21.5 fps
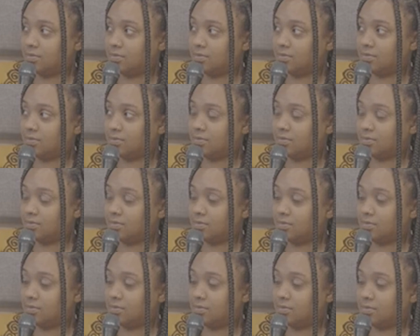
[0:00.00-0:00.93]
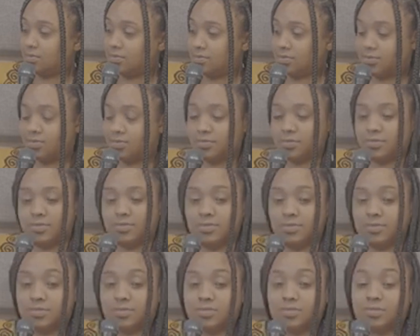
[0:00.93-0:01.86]

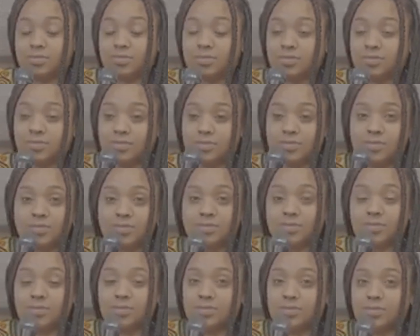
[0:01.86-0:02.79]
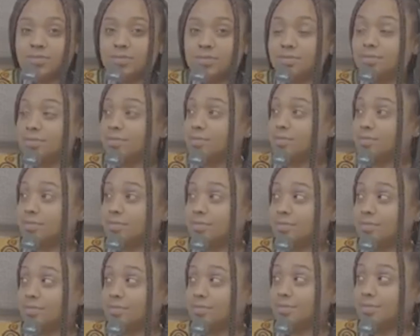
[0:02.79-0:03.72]

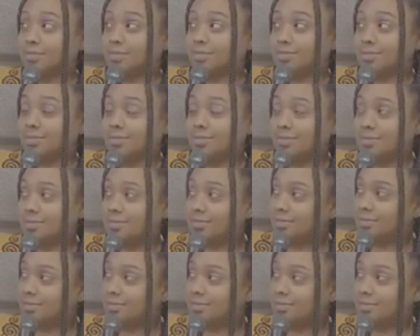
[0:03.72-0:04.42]
(silent)